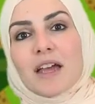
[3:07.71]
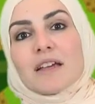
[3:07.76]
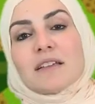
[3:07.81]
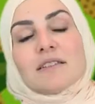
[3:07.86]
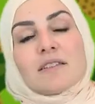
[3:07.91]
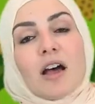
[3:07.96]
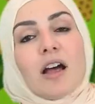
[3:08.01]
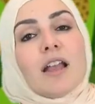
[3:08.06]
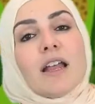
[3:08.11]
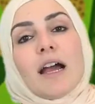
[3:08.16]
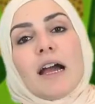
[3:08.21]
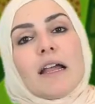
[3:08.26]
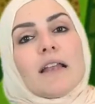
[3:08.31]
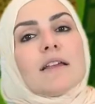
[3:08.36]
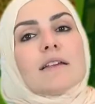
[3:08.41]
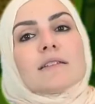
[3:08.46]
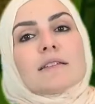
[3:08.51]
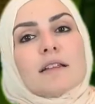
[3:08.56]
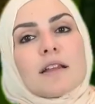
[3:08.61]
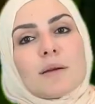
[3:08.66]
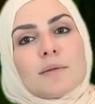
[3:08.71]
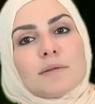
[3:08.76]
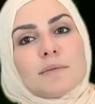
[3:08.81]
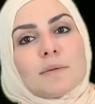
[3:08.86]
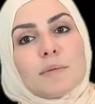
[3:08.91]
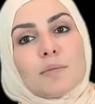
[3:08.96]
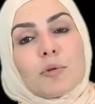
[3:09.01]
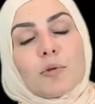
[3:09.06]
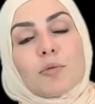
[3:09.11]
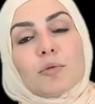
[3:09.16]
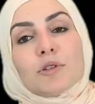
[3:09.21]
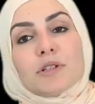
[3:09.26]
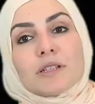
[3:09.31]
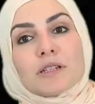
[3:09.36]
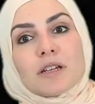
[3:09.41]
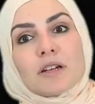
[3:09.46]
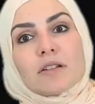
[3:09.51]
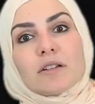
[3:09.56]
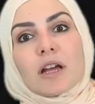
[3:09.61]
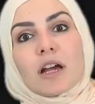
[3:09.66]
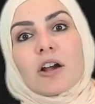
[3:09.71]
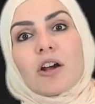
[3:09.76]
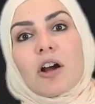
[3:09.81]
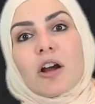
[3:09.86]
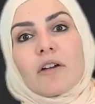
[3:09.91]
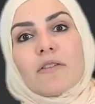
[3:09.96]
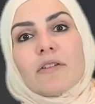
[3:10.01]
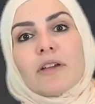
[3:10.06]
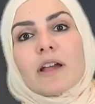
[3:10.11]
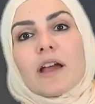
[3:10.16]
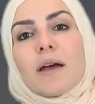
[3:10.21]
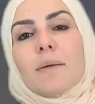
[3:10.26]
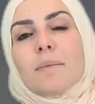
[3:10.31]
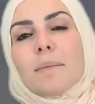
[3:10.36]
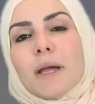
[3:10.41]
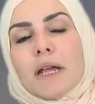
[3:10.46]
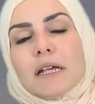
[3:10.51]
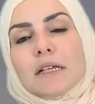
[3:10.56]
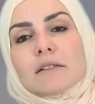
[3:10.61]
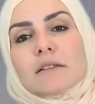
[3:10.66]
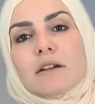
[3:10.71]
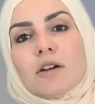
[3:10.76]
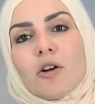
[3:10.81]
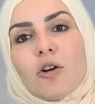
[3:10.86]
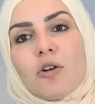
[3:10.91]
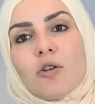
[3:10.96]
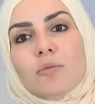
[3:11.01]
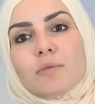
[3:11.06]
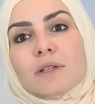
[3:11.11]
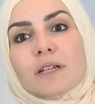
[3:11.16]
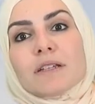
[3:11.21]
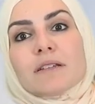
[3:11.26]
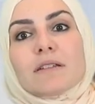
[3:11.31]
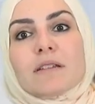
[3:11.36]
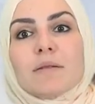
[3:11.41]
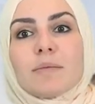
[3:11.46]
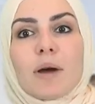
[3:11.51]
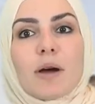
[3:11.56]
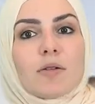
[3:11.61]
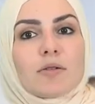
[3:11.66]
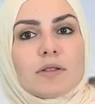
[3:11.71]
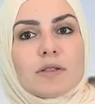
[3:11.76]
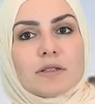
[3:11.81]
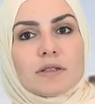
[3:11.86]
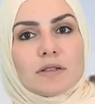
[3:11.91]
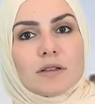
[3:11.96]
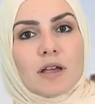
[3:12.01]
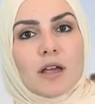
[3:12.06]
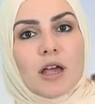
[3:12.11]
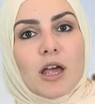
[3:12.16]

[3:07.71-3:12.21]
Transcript: Salih alayhi salam's people were skilled at carving amazing homes into the mountains.